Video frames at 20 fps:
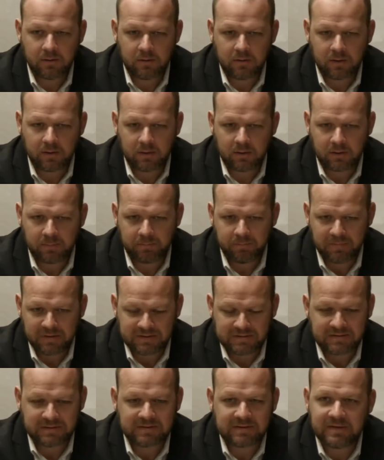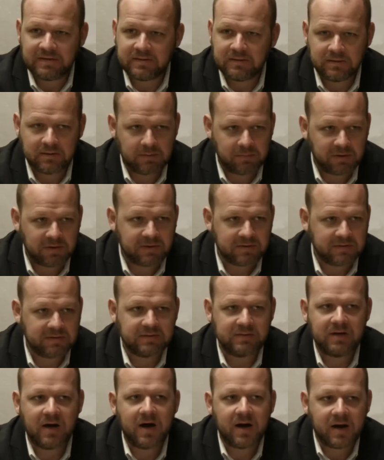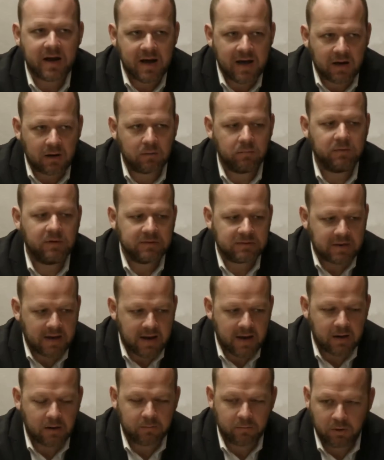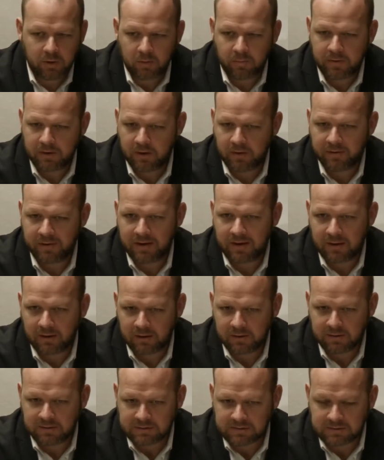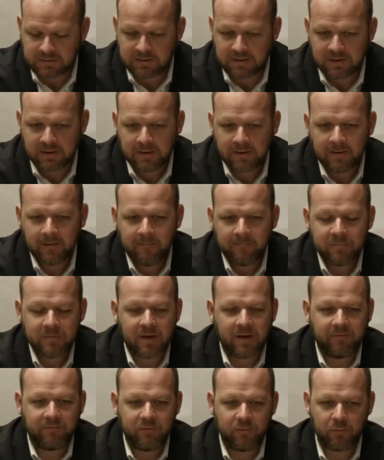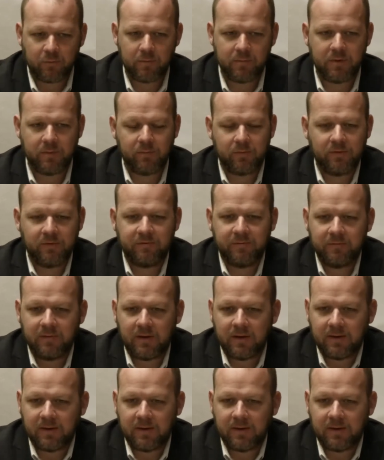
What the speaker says: a business entity, because it's not Adam, it's Adam Home Health LLC. Now, if you'll remember